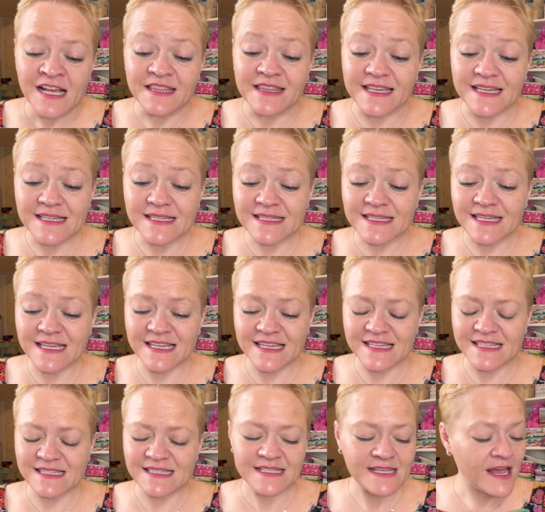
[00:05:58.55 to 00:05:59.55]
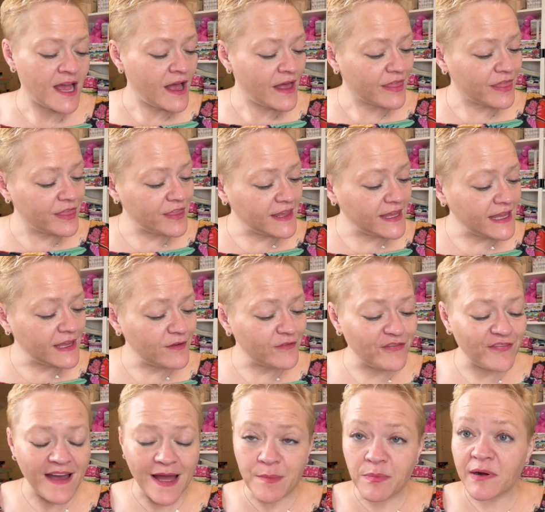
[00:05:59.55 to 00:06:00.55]
This is the
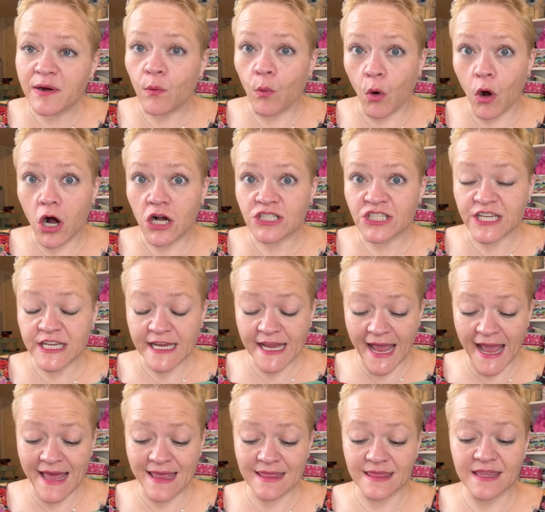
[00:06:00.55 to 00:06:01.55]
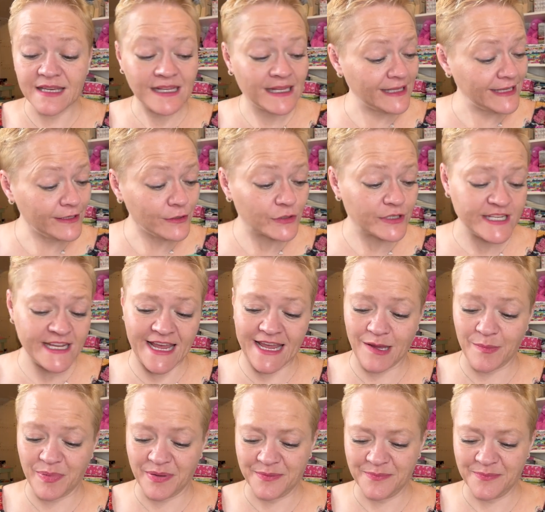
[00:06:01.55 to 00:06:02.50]
fabric washi and the glitter tape.